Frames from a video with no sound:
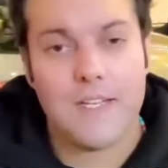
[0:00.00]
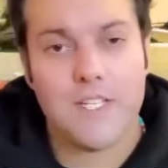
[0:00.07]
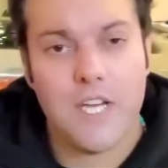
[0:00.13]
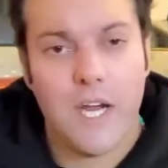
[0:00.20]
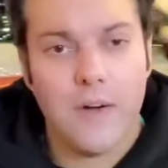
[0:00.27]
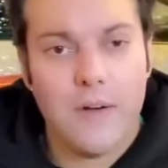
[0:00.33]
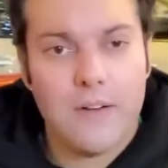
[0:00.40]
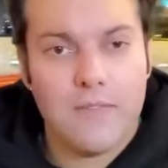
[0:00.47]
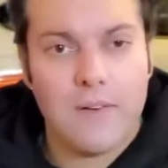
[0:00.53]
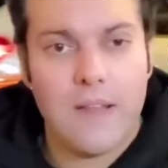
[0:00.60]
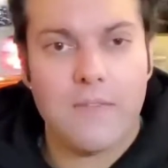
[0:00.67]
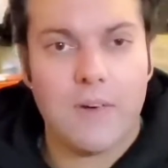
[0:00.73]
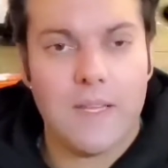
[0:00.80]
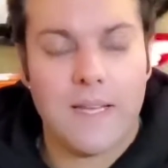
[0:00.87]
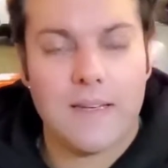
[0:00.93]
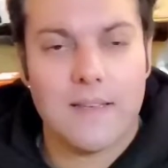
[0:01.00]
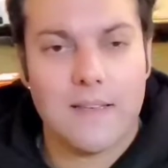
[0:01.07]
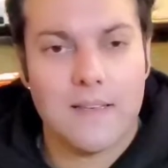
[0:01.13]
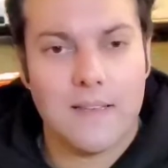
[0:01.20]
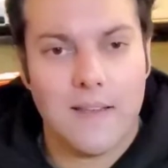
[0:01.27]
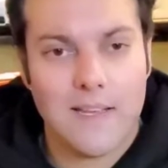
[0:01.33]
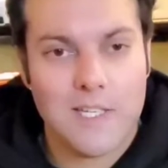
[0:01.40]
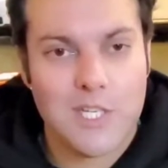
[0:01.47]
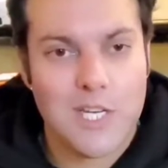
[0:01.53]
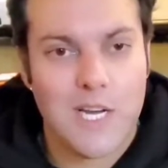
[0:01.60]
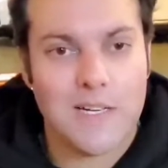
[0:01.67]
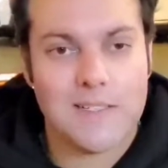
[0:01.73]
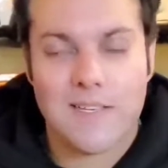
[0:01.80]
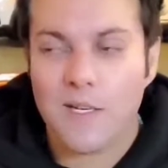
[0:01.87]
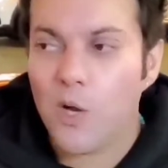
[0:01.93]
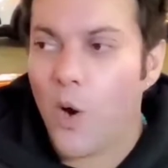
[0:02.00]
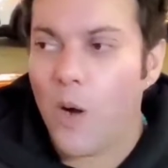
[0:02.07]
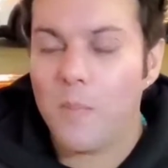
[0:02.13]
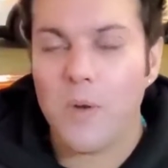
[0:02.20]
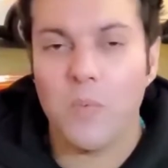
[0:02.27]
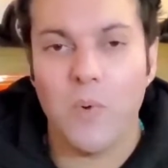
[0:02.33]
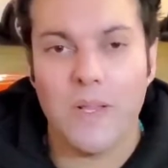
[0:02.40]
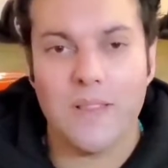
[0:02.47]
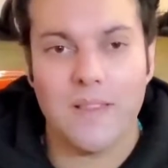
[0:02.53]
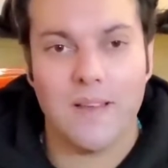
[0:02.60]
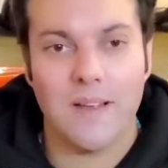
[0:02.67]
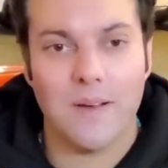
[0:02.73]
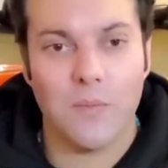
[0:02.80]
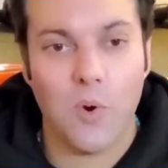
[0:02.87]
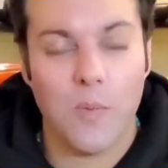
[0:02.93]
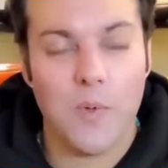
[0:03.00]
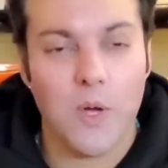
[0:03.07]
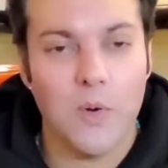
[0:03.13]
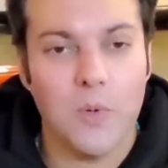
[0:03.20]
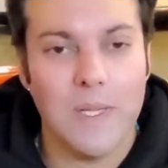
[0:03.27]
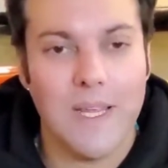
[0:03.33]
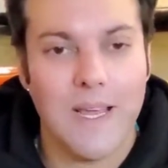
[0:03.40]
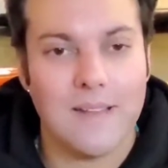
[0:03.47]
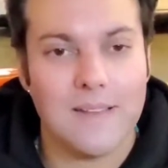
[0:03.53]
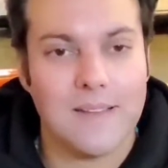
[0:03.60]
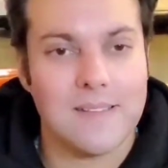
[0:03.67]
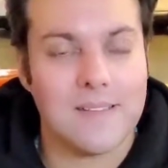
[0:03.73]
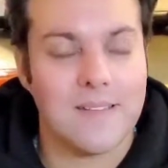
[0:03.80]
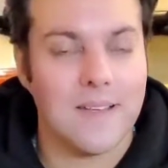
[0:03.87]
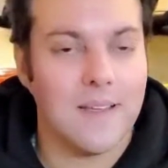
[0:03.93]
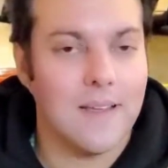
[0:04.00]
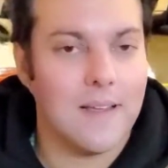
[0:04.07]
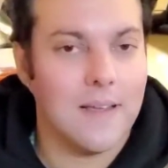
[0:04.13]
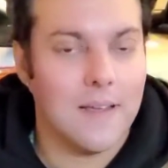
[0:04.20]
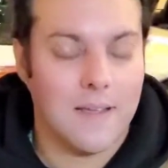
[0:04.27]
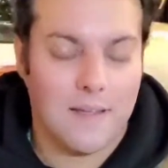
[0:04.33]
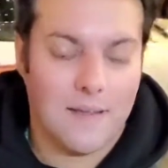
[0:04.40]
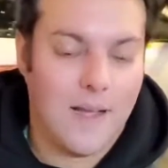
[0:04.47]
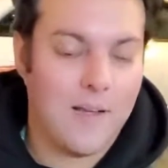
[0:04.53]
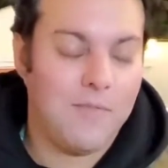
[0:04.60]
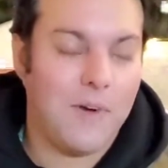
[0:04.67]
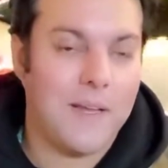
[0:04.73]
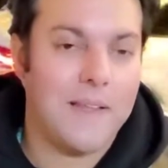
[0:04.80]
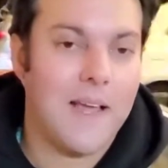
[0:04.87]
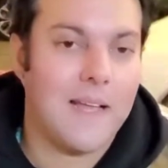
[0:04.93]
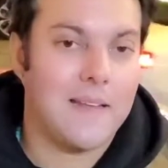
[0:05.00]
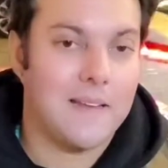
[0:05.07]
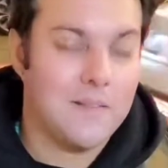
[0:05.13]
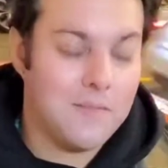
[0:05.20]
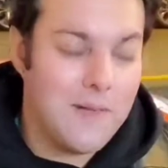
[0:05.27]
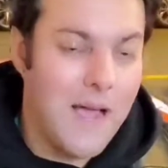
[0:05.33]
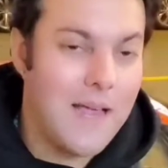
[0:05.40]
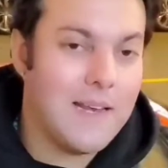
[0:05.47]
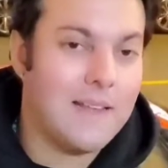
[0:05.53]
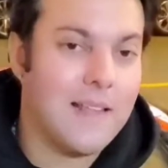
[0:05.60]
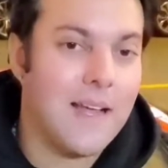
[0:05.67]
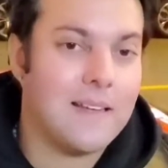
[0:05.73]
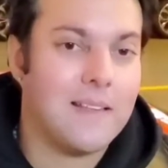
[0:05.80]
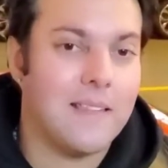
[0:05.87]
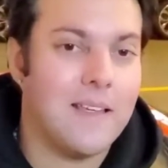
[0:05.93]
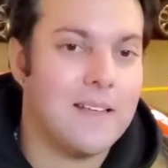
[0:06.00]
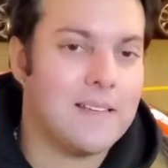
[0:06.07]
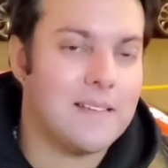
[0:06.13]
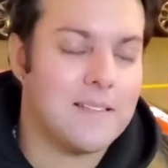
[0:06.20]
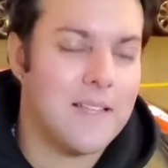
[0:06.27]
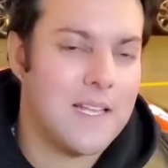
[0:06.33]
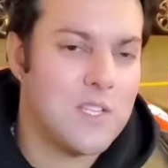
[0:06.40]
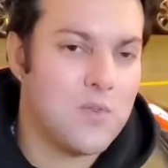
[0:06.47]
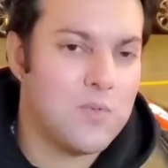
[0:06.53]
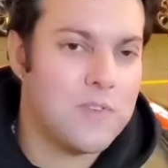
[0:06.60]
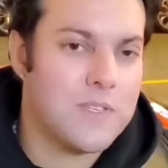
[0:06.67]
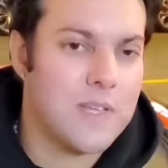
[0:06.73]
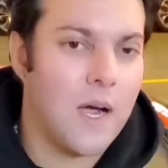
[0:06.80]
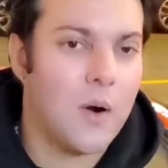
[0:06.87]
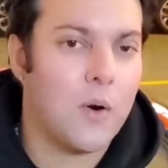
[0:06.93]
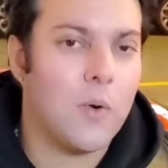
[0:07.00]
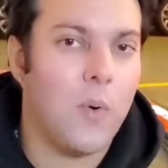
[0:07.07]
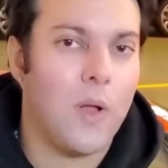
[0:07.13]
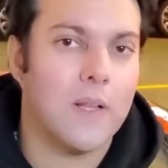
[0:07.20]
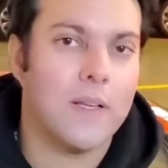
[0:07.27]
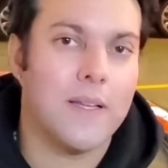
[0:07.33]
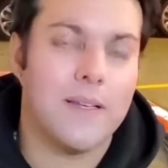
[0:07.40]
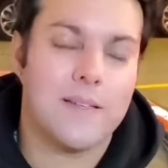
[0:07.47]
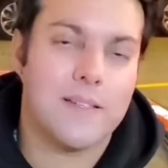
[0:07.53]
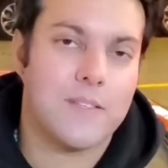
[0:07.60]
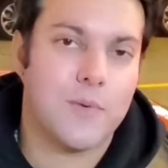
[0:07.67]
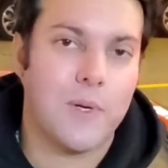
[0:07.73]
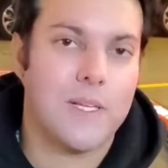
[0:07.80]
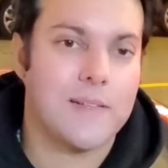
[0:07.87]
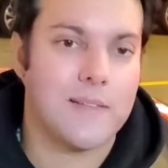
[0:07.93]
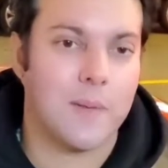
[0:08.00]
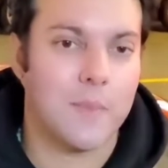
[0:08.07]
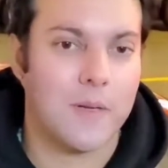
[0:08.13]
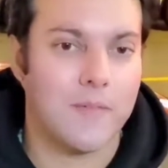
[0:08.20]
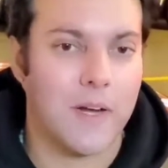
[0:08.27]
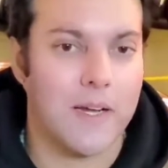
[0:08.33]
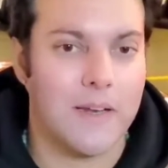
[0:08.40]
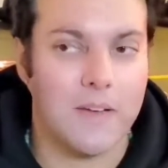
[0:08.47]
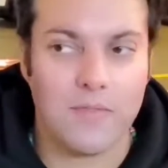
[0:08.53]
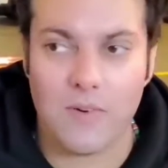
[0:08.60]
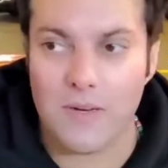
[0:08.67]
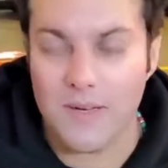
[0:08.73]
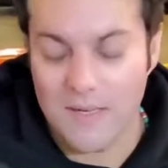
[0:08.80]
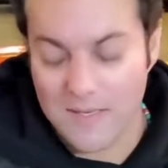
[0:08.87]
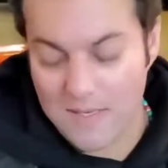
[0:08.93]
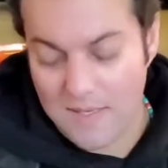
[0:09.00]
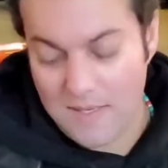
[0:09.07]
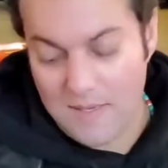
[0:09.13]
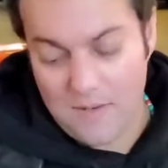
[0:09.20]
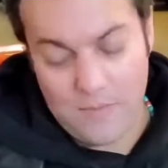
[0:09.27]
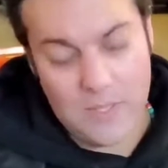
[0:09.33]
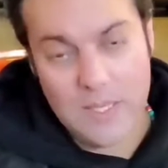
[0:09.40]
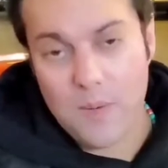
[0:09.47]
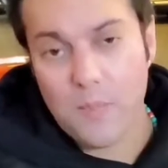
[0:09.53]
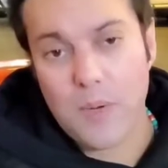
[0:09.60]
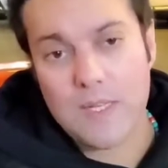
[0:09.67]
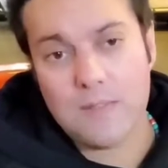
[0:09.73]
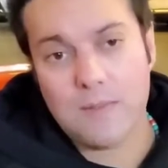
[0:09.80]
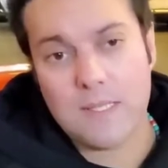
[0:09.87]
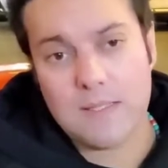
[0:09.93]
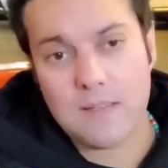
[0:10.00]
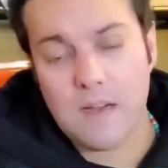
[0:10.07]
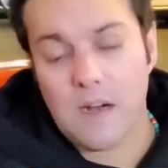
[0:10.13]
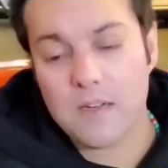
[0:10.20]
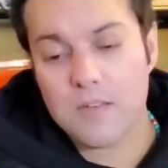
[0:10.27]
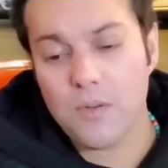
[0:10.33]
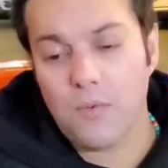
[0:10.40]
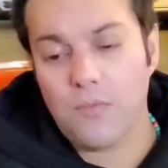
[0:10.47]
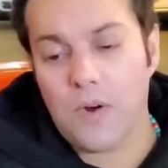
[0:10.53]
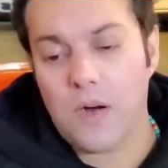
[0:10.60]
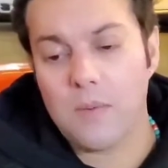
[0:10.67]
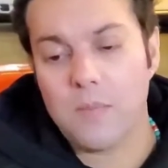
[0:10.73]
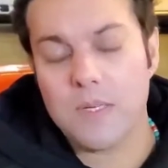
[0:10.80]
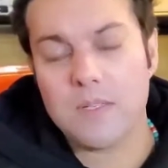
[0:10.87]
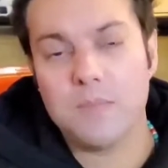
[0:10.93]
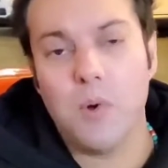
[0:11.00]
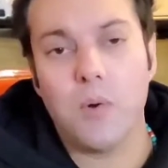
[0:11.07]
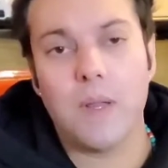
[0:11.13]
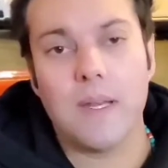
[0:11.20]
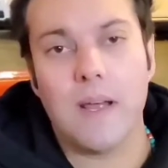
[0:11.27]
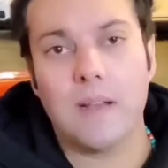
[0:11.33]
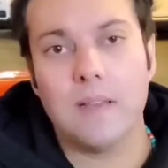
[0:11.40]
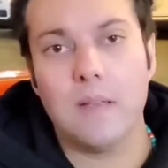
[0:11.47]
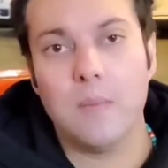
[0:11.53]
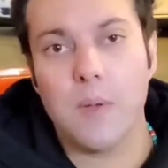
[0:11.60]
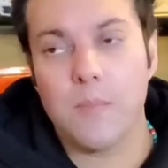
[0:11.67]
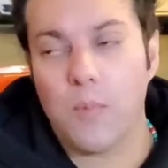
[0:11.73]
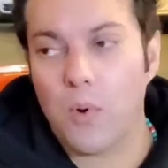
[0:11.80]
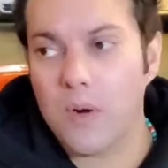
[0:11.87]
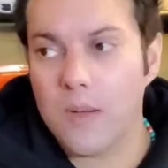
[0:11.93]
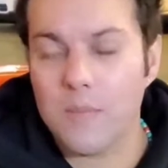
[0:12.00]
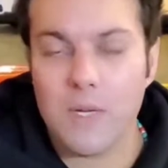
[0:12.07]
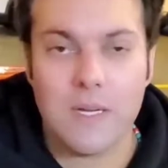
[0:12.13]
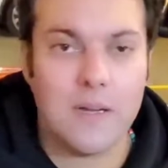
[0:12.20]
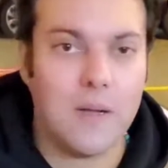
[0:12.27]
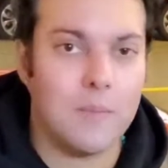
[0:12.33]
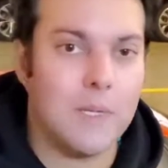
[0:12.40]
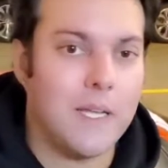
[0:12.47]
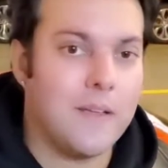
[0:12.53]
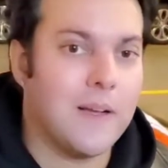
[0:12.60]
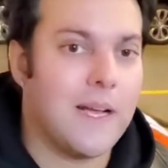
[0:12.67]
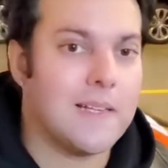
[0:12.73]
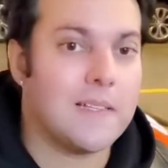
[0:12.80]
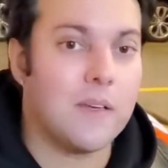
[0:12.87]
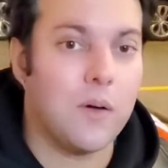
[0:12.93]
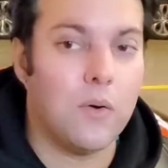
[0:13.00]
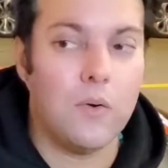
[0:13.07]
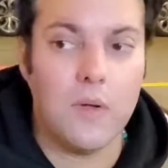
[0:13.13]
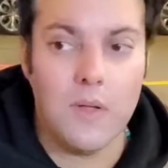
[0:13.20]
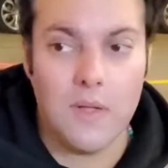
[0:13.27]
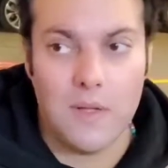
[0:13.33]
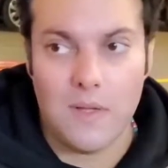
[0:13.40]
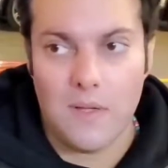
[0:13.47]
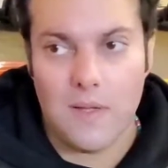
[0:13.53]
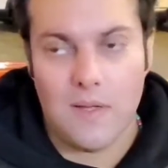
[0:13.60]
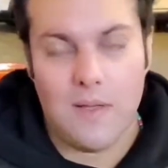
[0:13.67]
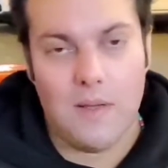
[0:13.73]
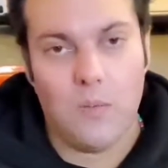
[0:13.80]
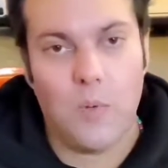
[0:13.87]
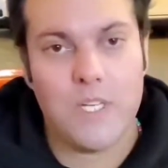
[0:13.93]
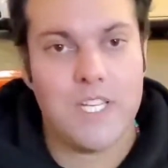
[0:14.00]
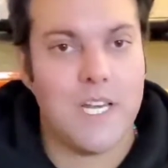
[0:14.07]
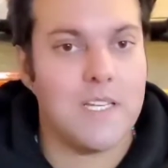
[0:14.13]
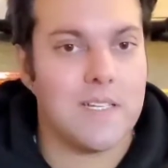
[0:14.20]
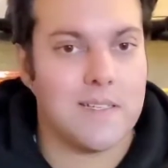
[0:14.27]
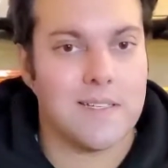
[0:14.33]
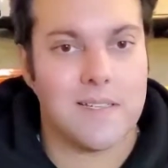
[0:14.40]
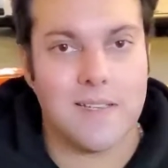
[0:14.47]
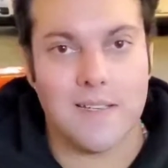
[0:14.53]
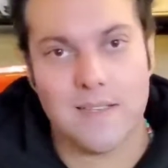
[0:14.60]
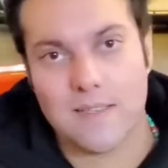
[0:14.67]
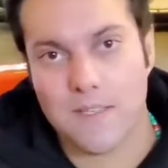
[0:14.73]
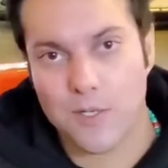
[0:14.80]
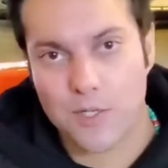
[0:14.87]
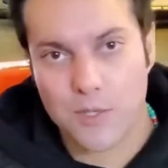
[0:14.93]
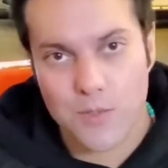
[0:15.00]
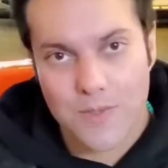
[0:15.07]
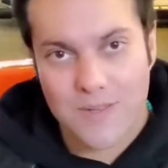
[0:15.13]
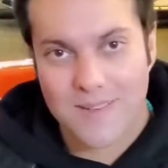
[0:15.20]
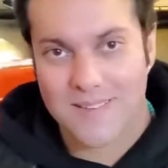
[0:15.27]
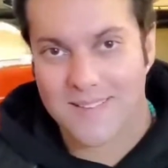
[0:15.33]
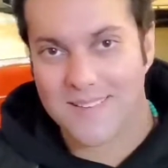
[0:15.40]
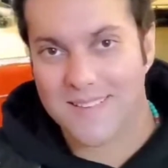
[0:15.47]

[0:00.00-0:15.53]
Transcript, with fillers: That cherry flavor that it shares in common with uh, Romeo Julietas, I find that adding that to this, that sour quality, is just really something very different. Really impressed with this cigar so far. I'm gonna smoke it down a little bit more and I'm gonna come let you guys know what changes. See you soon.